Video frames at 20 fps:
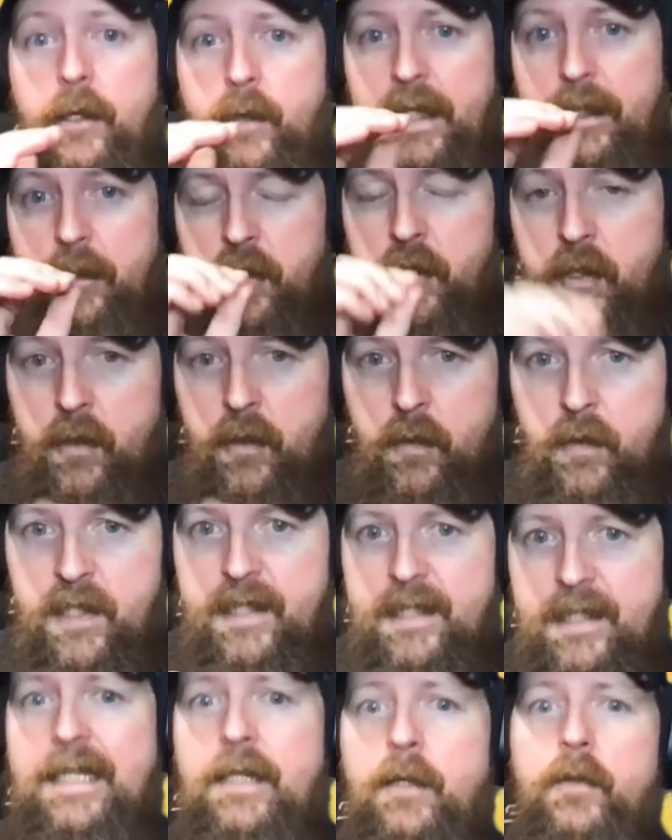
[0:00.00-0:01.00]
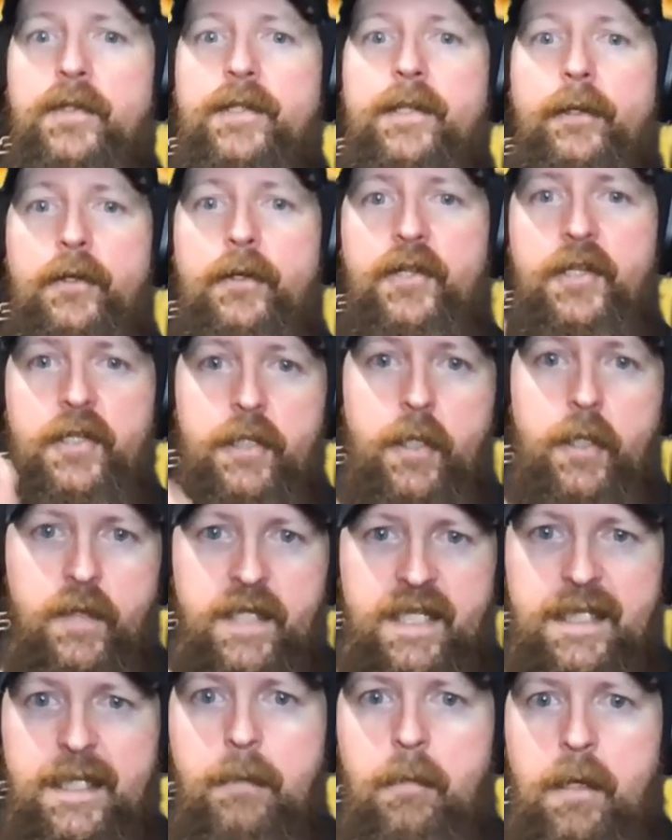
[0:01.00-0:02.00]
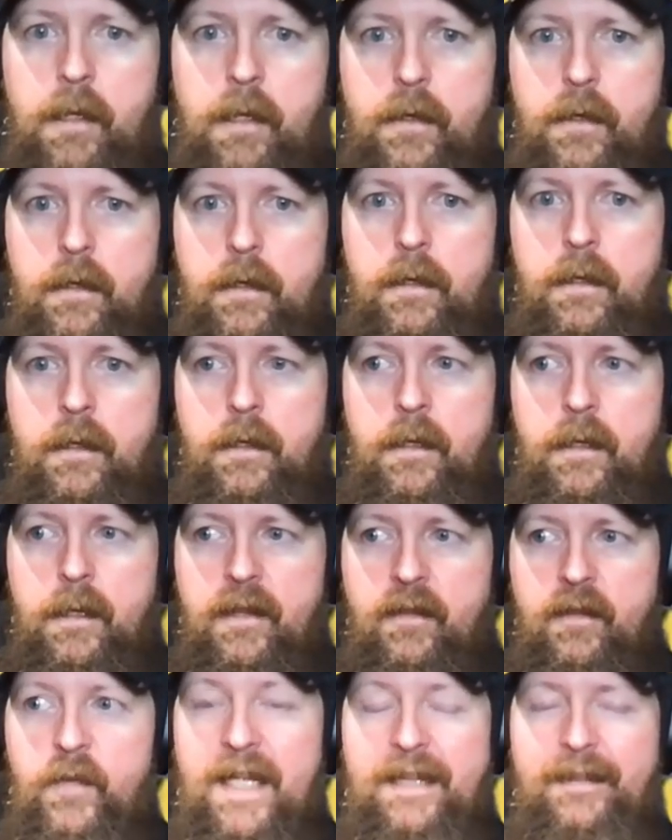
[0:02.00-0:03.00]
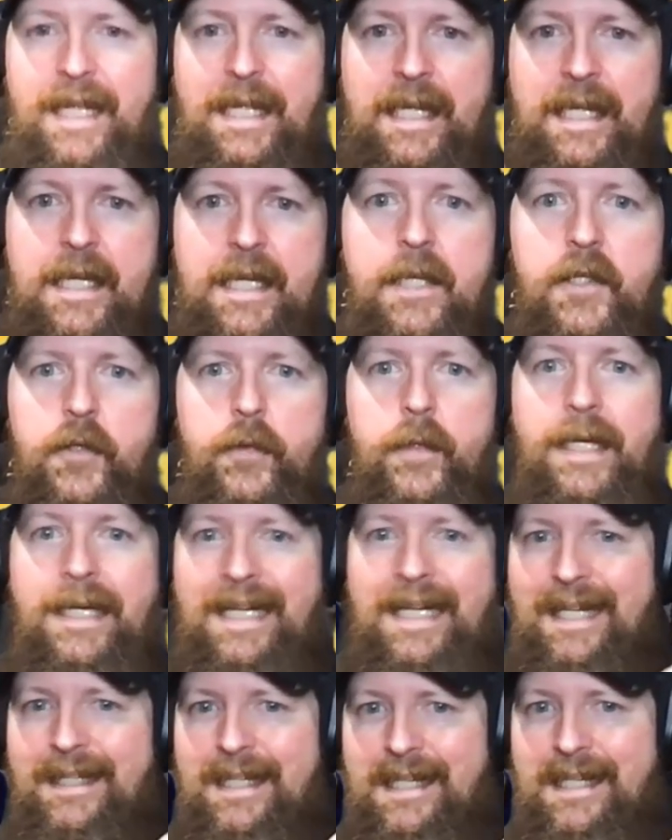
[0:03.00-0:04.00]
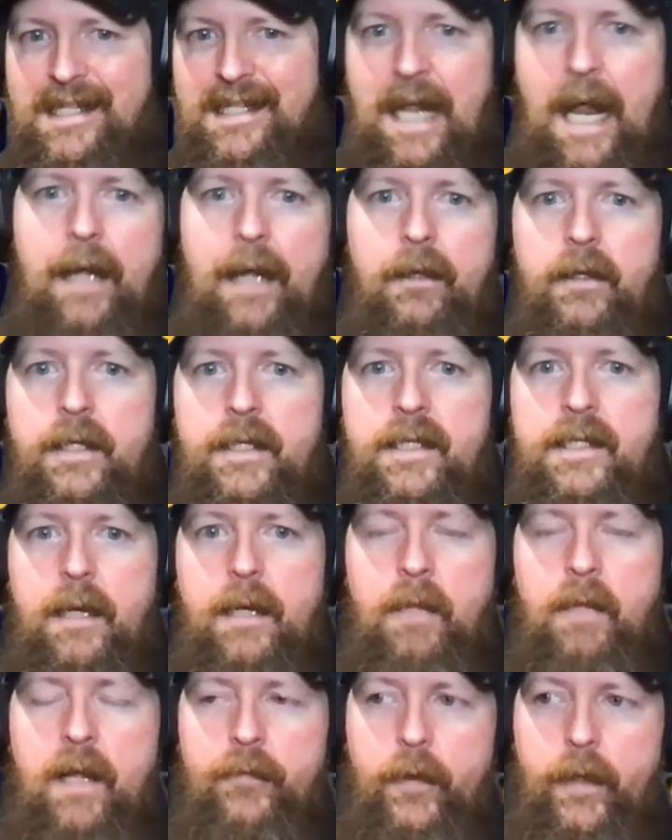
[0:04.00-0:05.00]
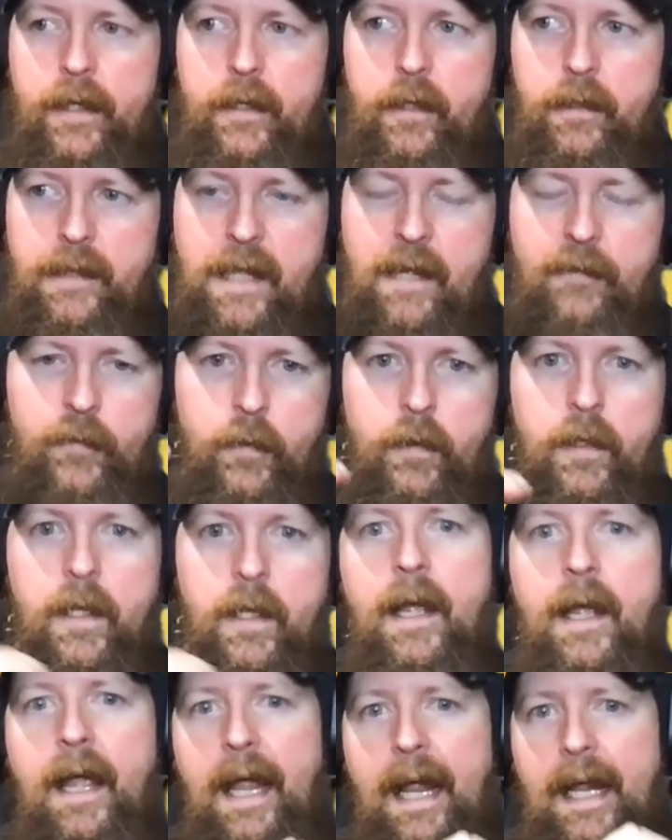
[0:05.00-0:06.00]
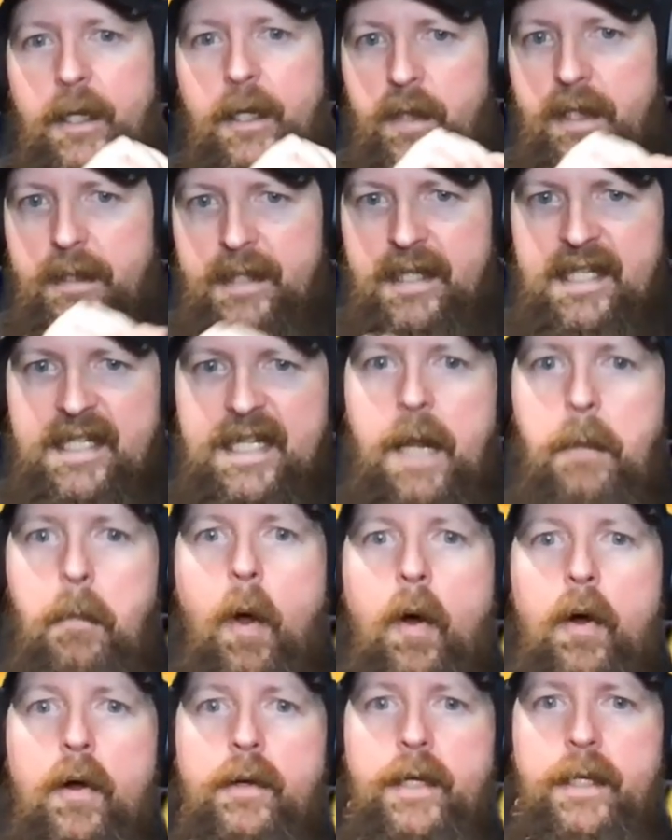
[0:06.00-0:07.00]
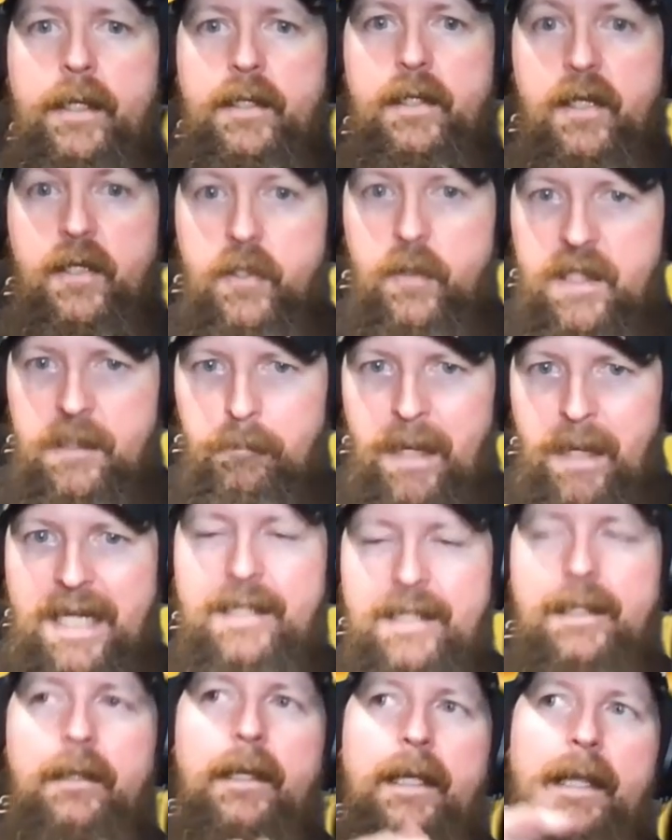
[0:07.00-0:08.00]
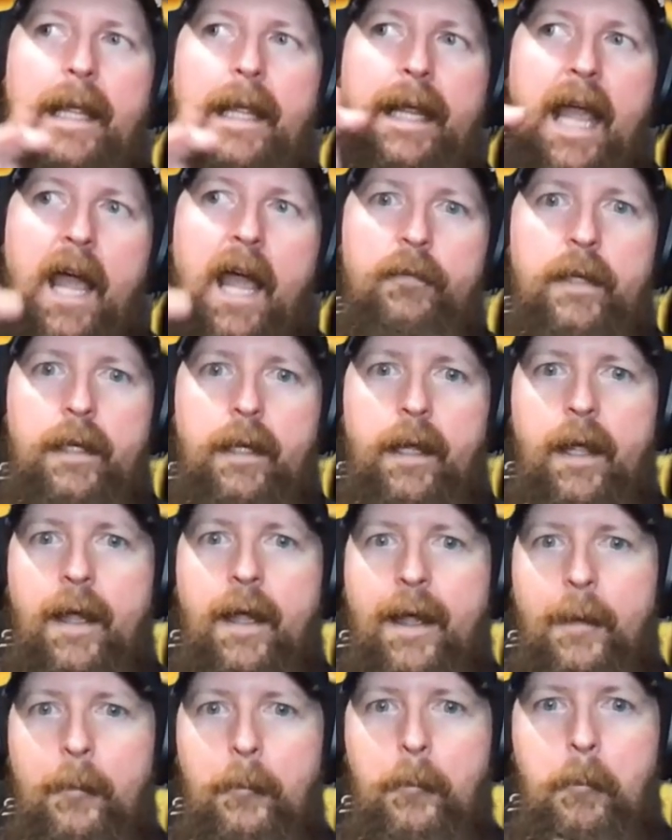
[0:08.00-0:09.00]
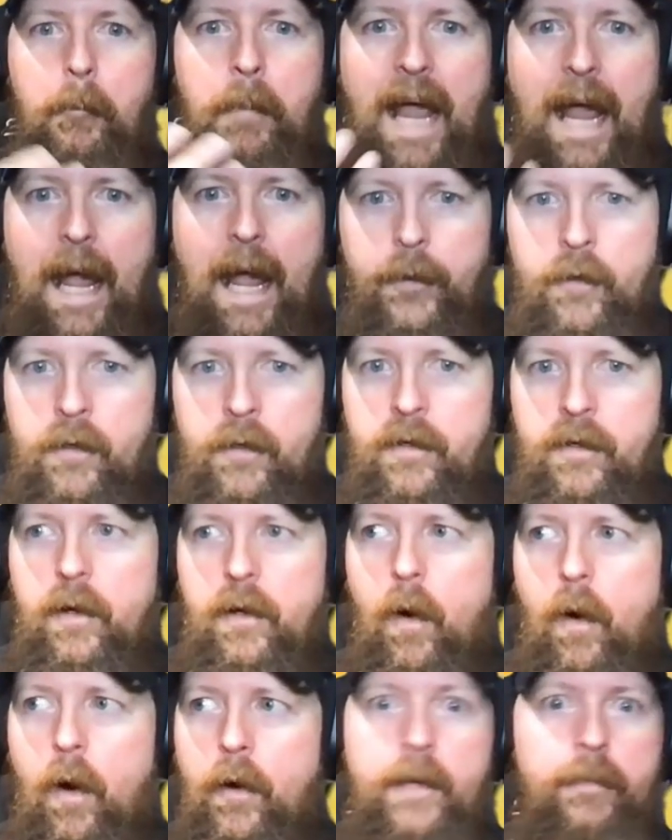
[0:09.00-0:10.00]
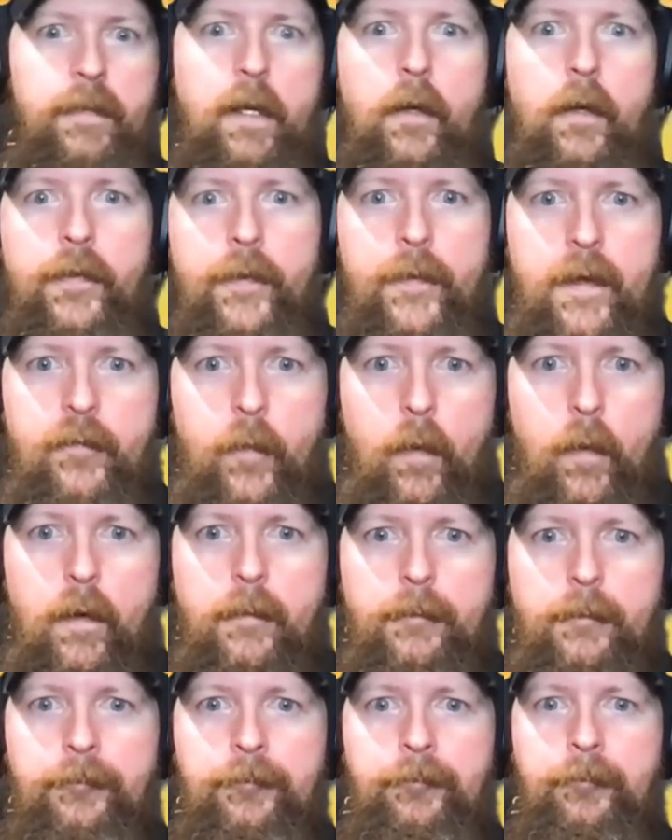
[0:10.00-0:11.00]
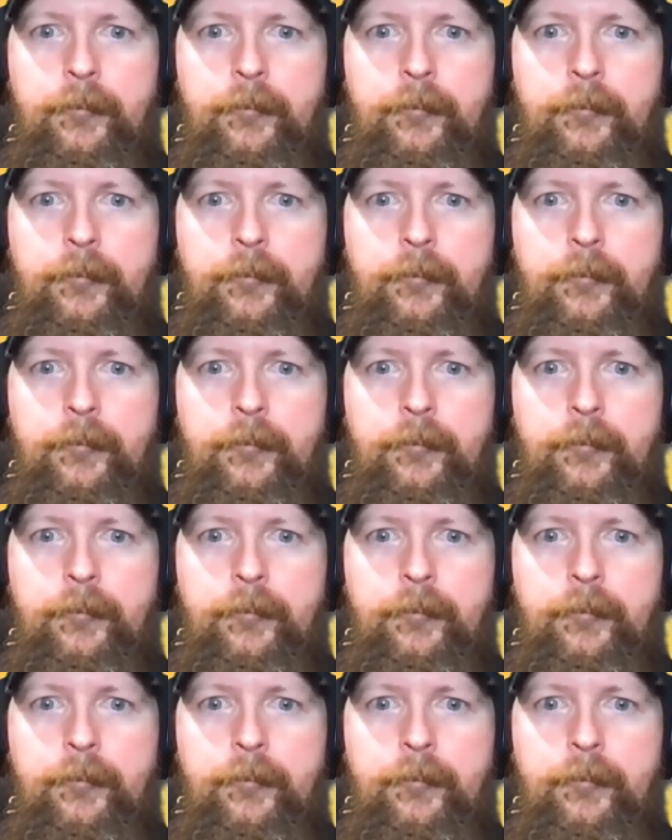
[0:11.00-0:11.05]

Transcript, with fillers: and you get two steels that are so similar that they heat treat at exactly the same level and you get the same hardness. So it's basically like having patterned RWL 34